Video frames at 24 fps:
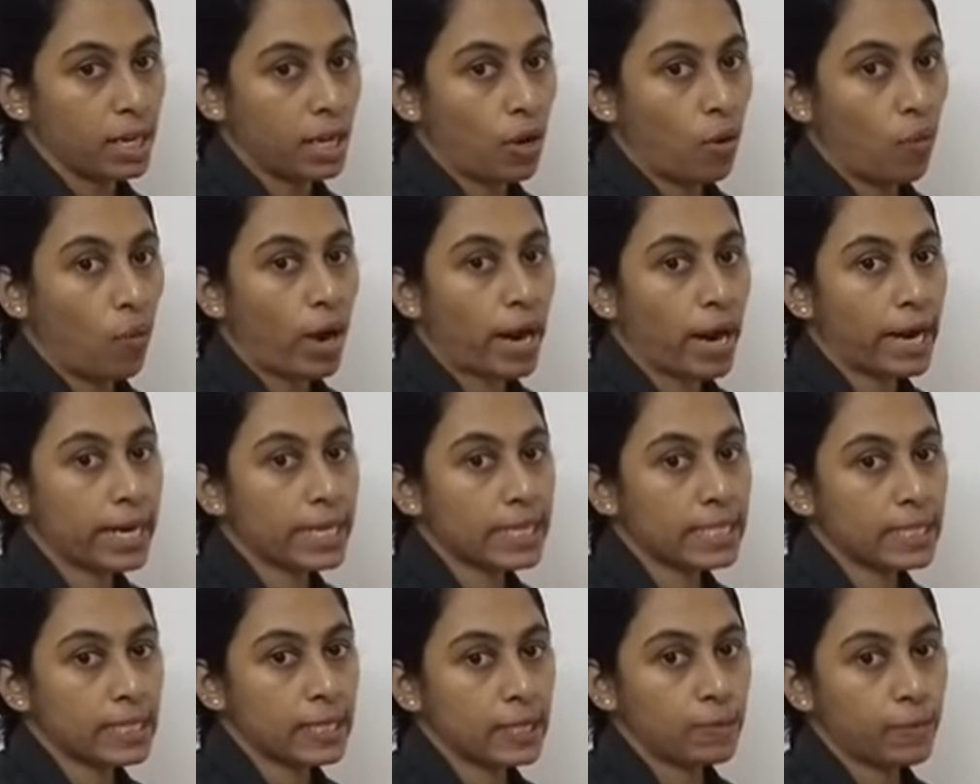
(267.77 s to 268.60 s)
What
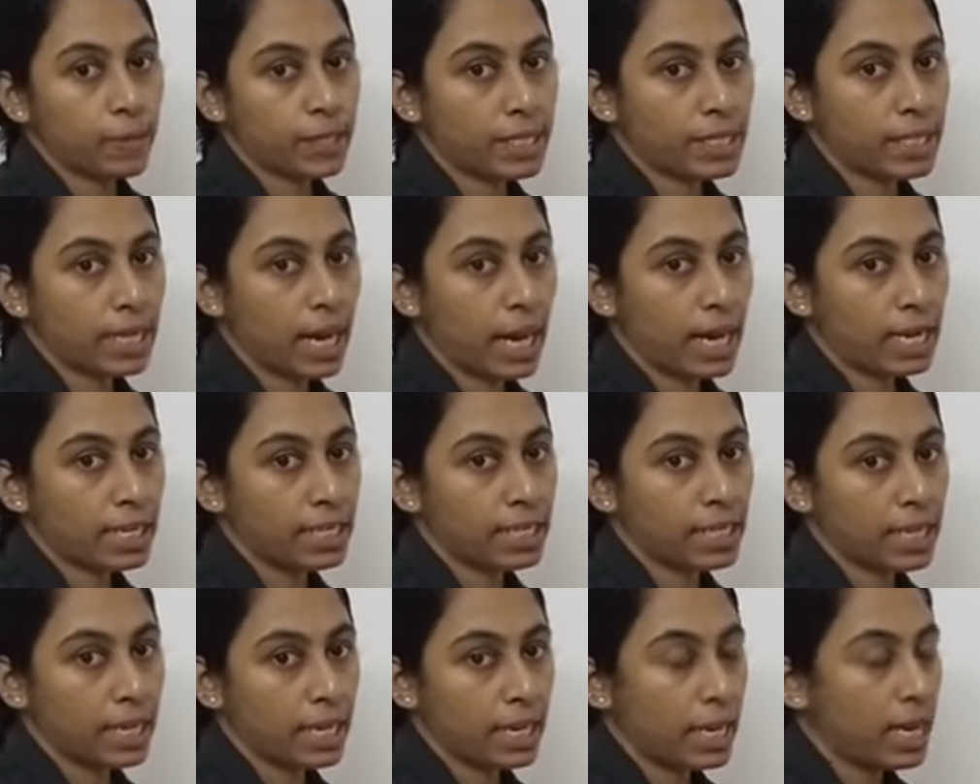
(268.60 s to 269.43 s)
is the
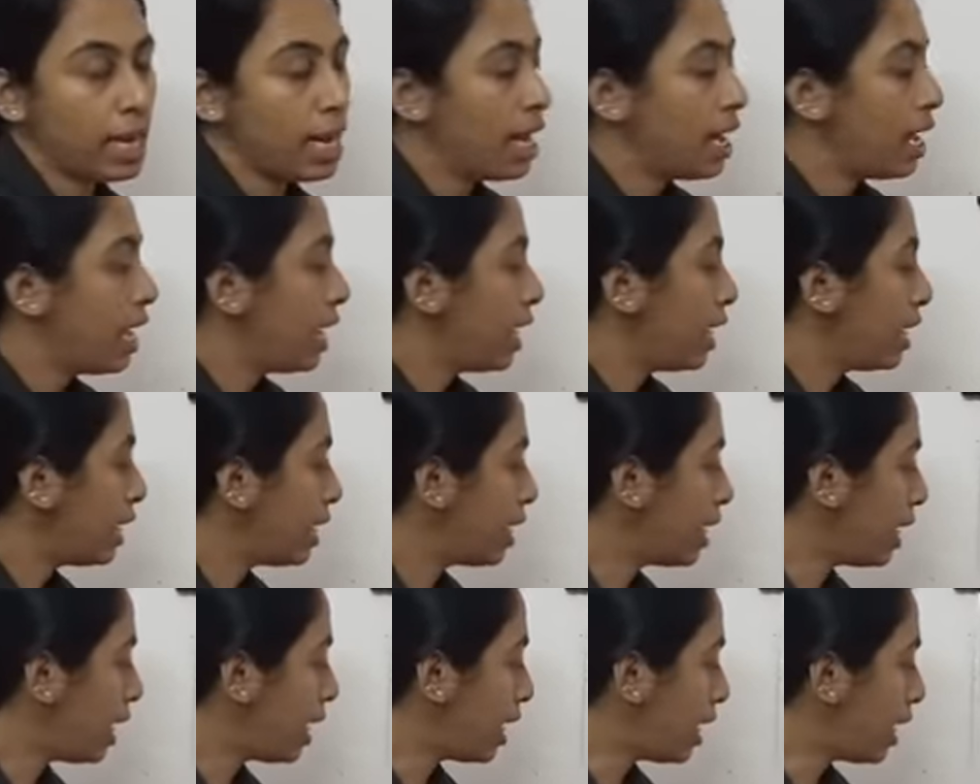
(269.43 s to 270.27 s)
speciality?
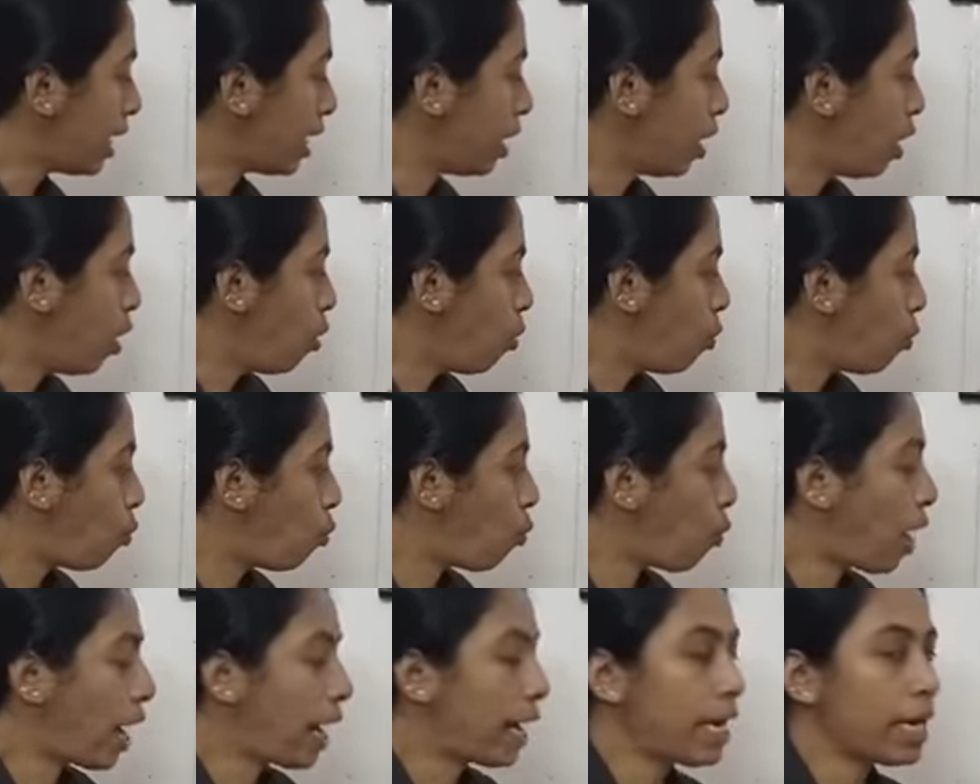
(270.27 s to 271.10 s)
Here
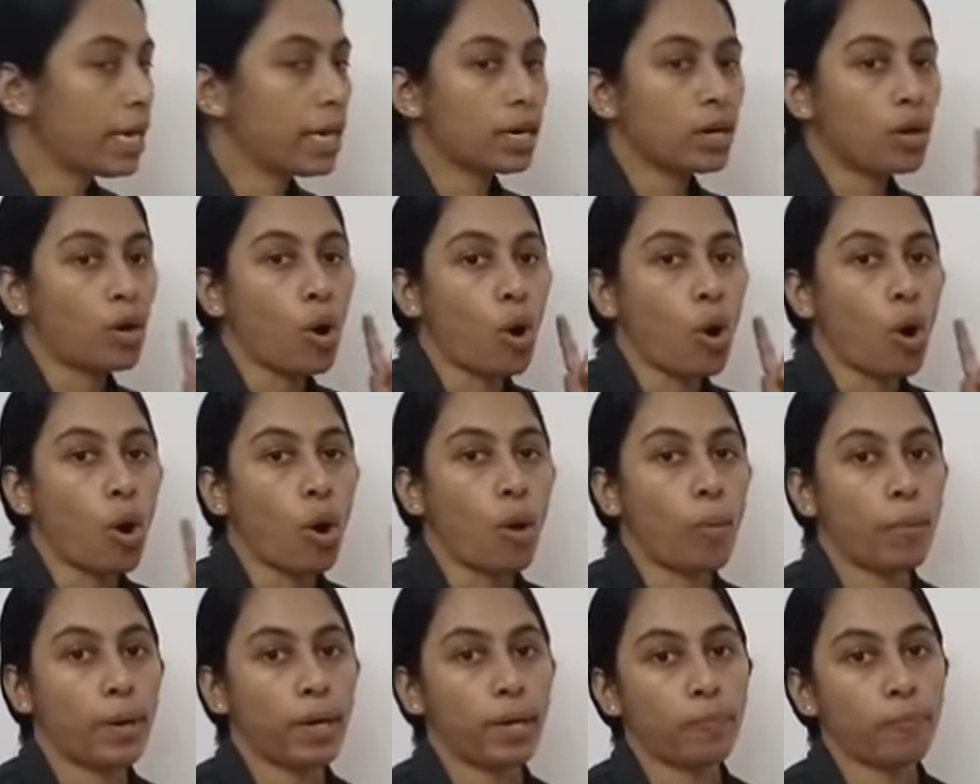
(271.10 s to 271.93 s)
one
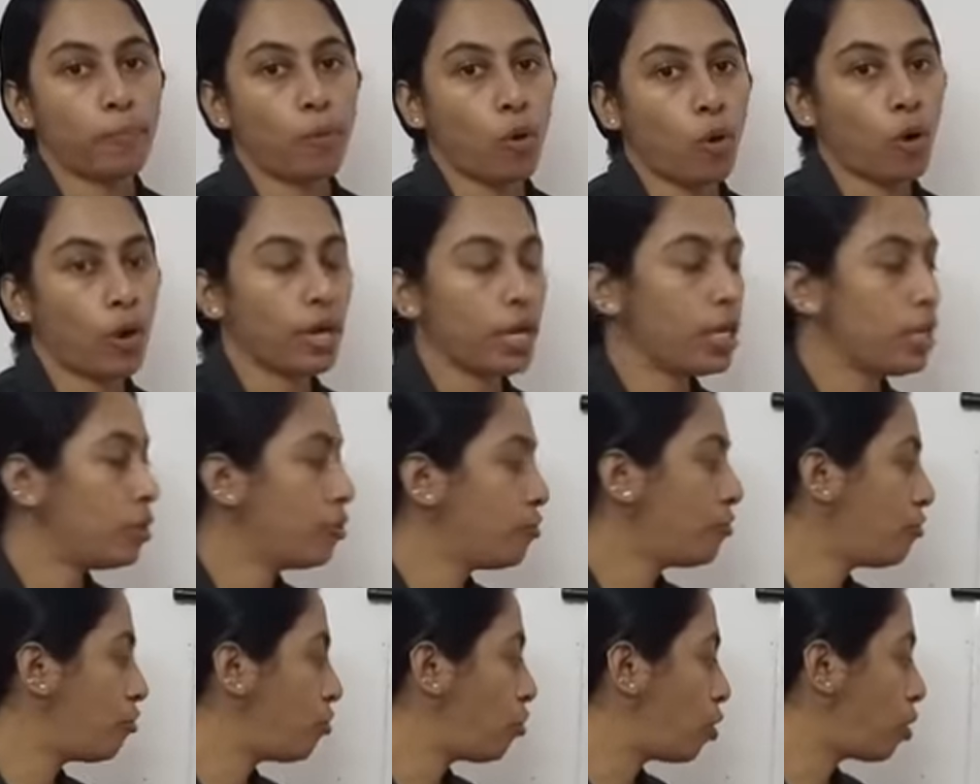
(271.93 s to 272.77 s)
common point
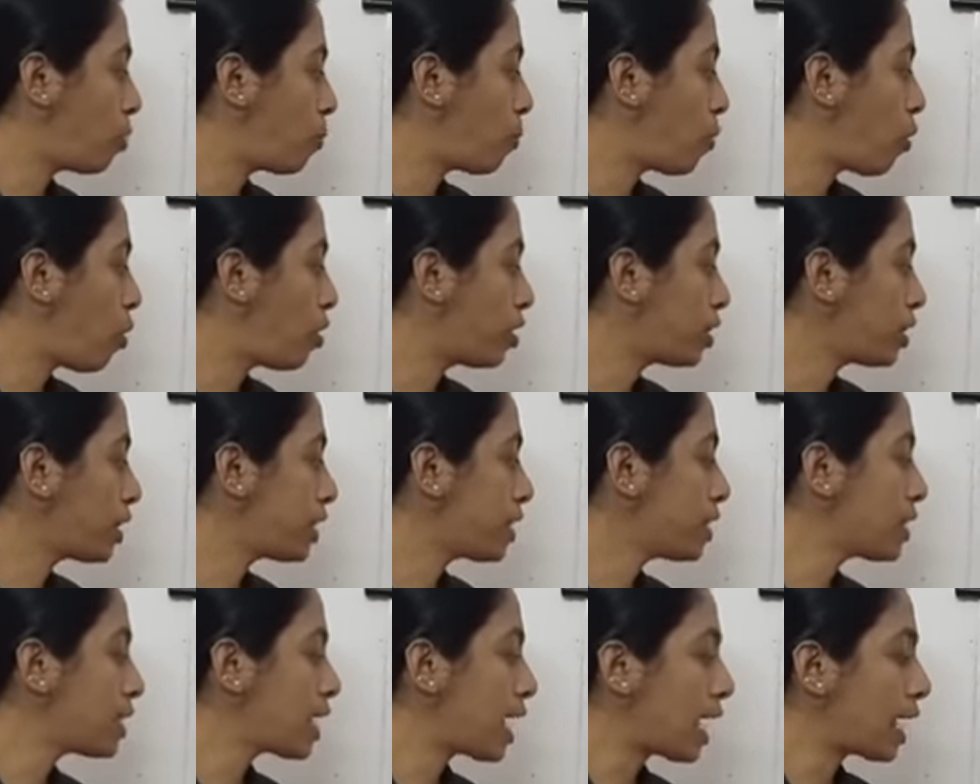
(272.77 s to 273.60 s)
for both
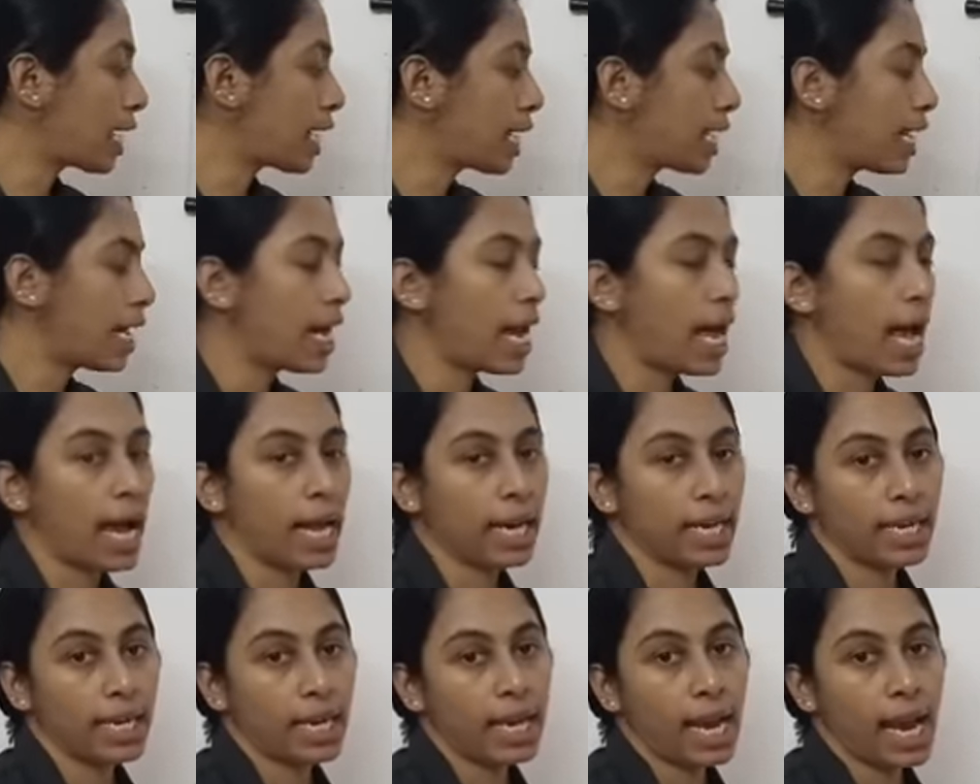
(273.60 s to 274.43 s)
the circle
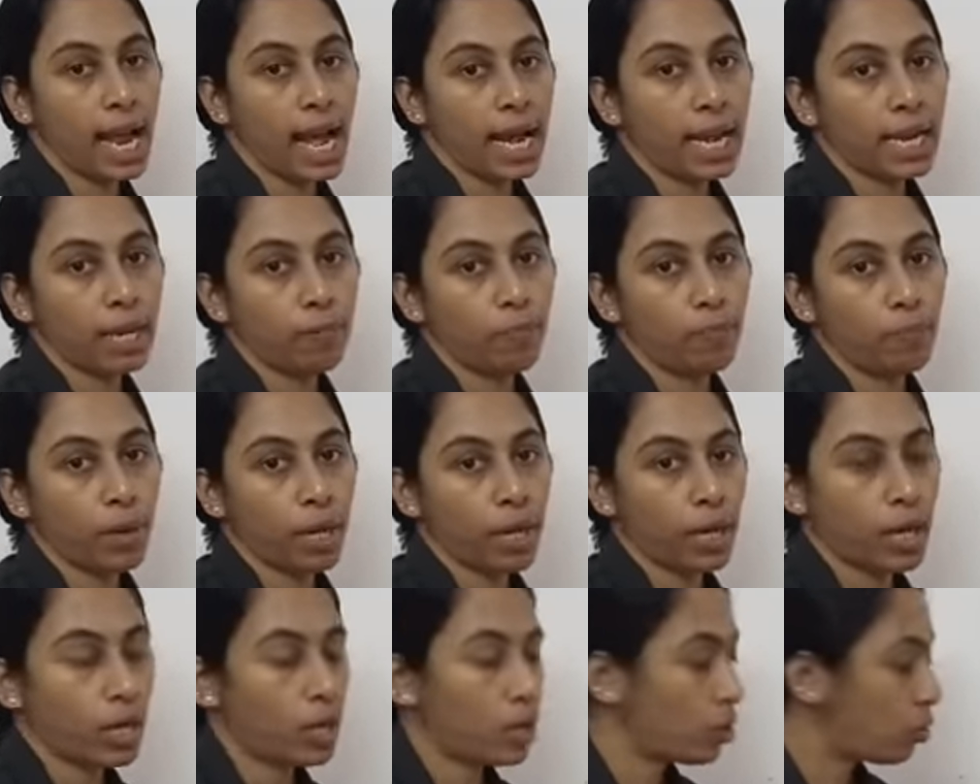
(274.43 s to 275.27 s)
and the line
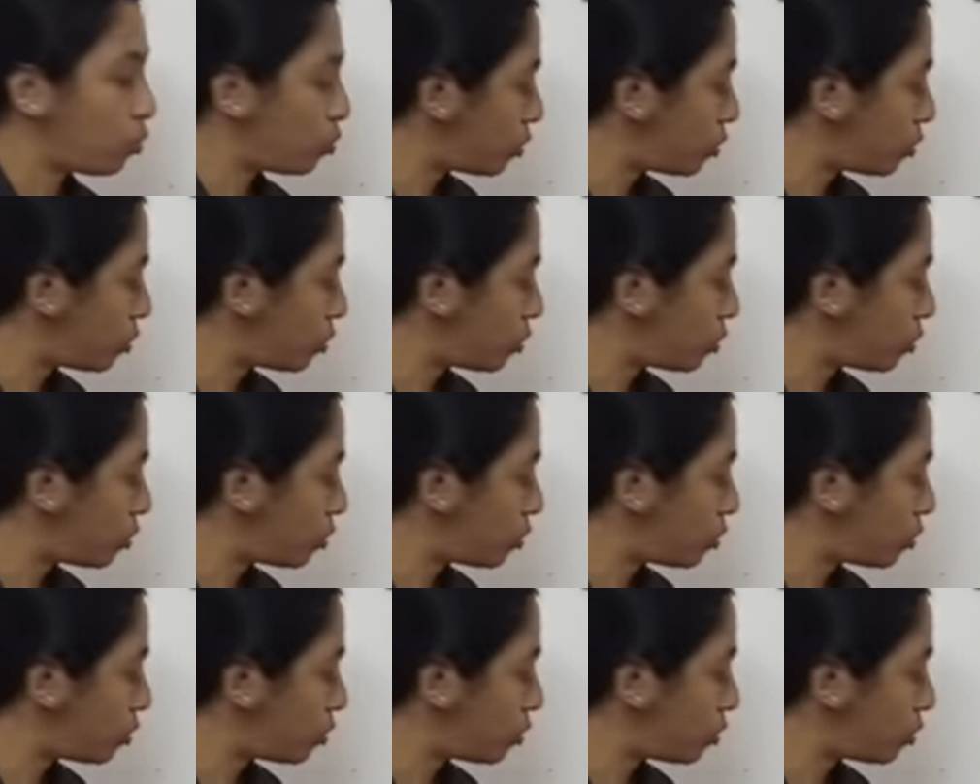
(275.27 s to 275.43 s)
PQ.